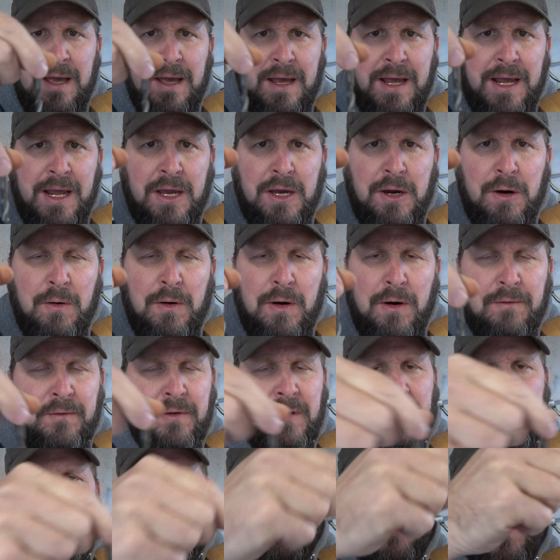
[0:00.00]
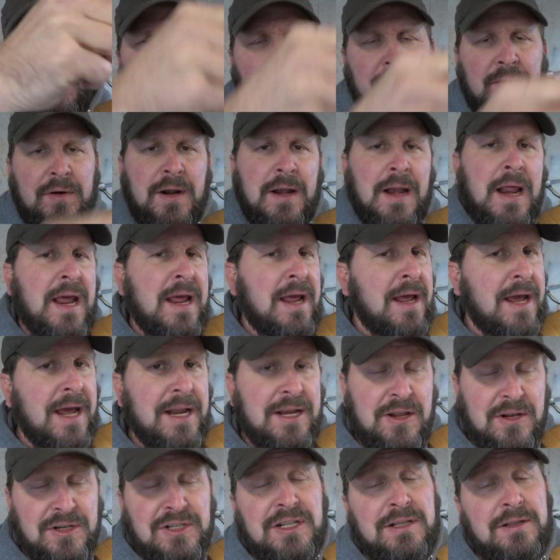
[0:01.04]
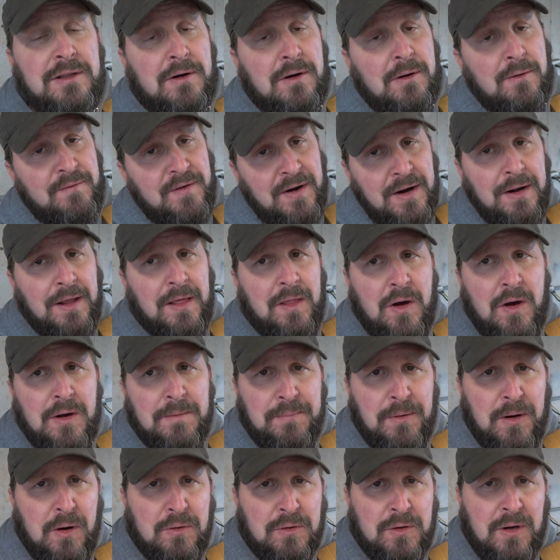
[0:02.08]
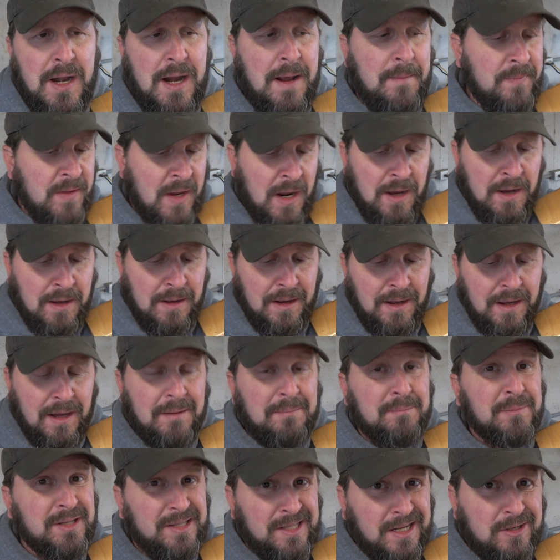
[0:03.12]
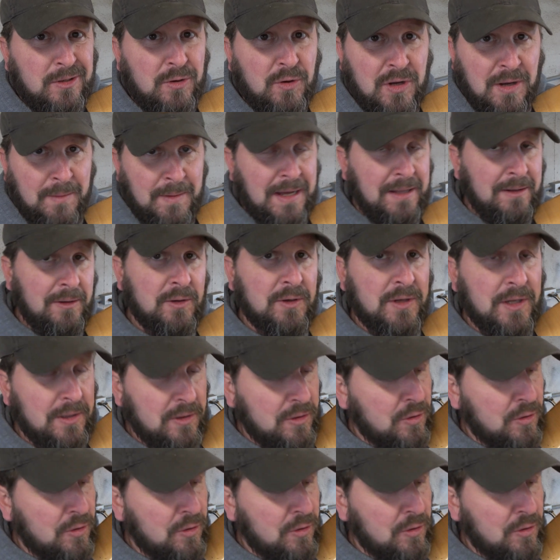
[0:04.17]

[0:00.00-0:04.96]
and go over it and over it. And usually they're a very long program, but they do come out looking